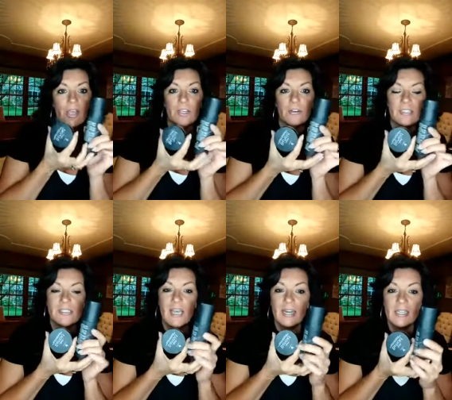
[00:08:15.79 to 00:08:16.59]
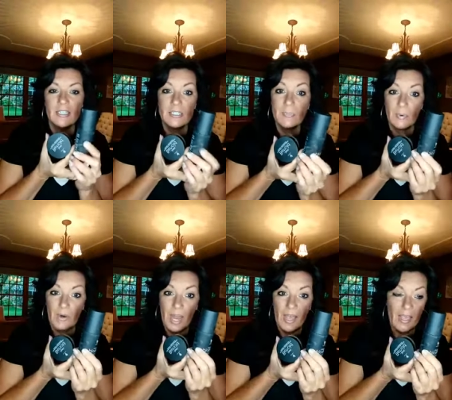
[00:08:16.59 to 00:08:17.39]
your setting
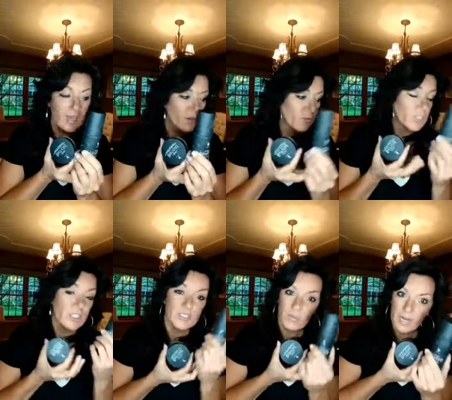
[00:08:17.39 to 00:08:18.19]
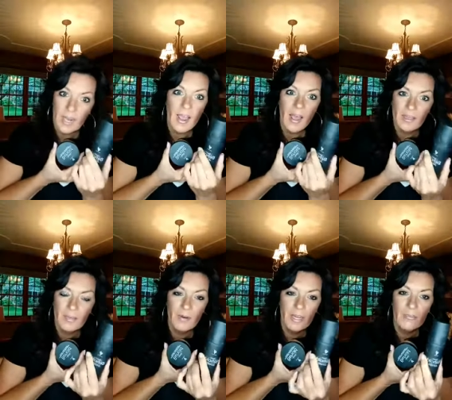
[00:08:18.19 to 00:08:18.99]
spray, which is what I
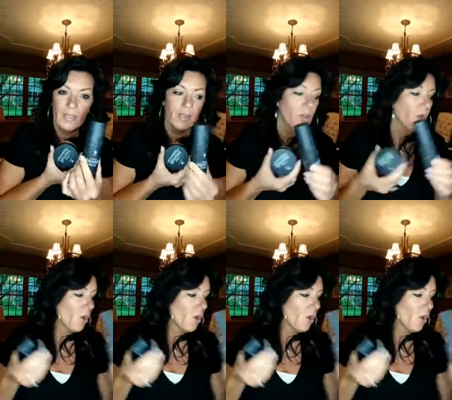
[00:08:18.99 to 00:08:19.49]
highly recommend,